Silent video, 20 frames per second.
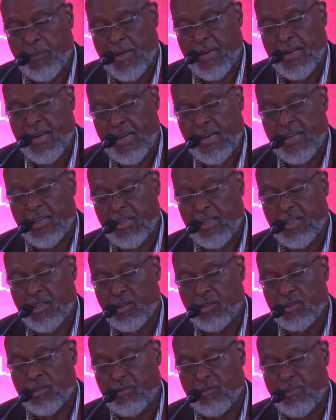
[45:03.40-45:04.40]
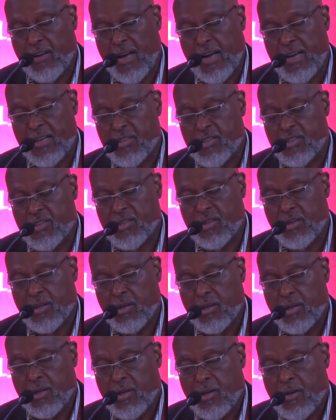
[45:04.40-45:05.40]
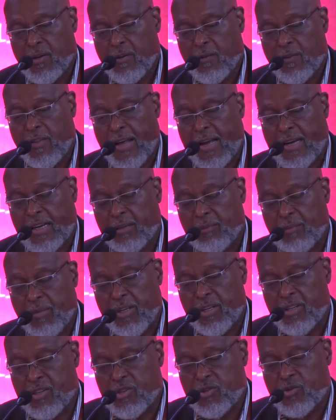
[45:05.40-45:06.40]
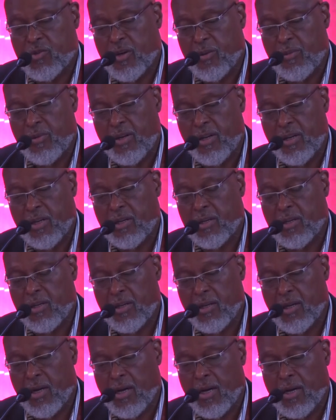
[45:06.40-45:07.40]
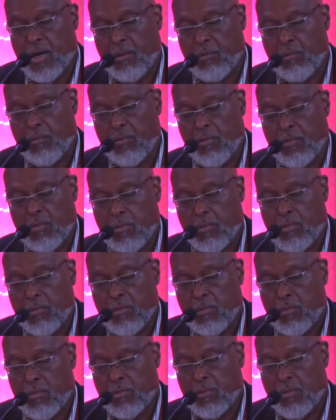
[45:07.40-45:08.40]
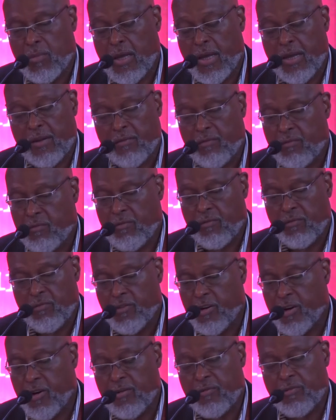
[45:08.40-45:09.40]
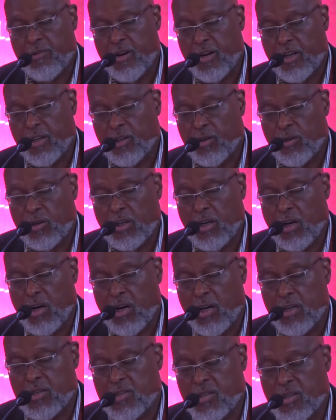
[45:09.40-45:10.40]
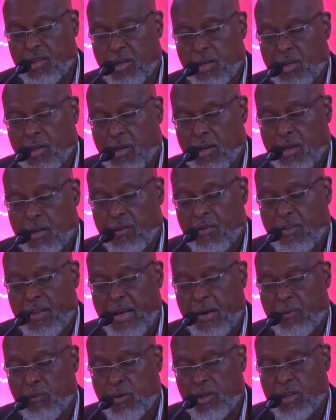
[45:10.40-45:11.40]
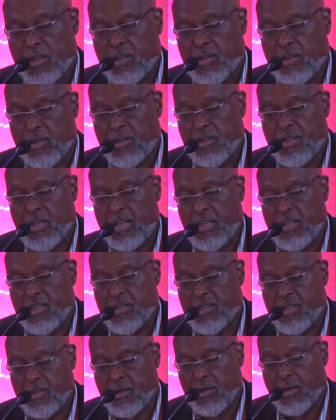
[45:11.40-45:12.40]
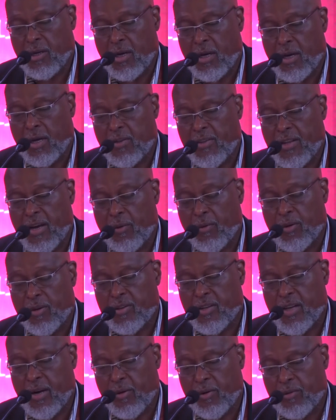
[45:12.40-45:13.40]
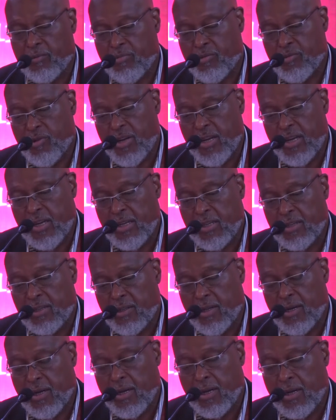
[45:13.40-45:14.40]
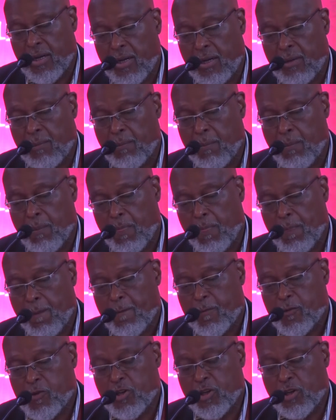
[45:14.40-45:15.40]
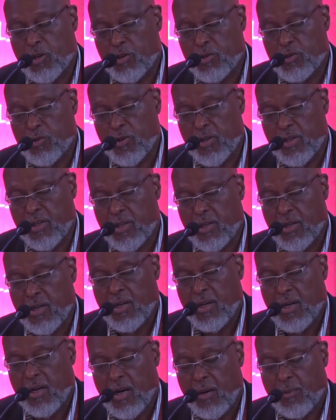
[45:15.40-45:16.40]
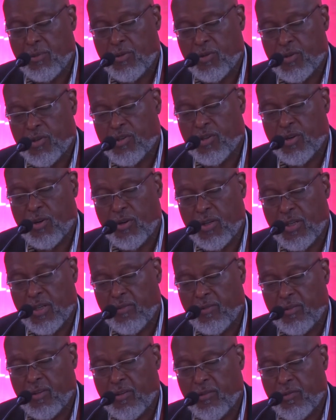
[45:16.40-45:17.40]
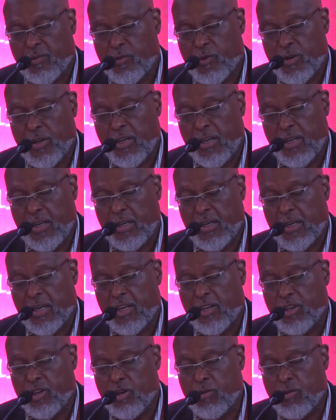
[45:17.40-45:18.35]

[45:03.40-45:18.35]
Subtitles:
a handheld device that could be distributed at very, very low cost, that would teach, that would bring children up to a certain level of reading and